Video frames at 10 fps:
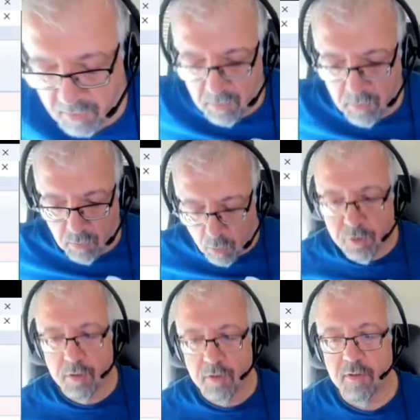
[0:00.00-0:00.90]
the
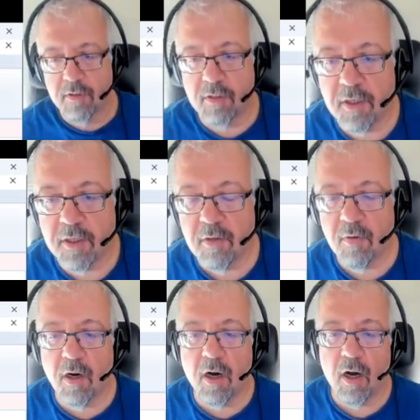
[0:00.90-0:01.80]
objects in the data
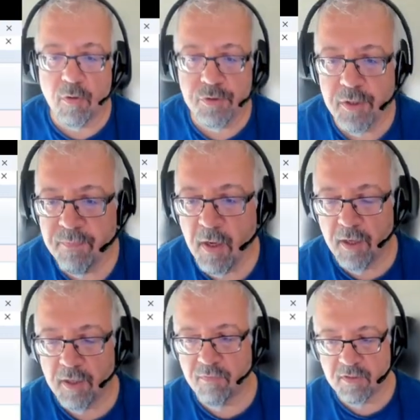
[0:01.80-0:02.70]
warehouse,
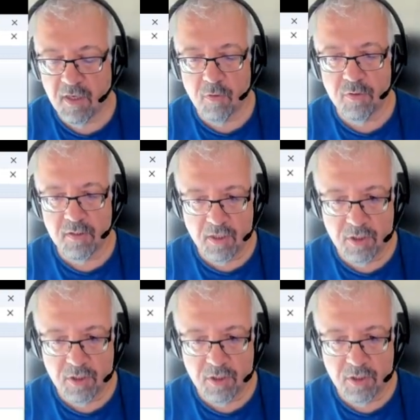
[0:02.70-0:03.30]
and without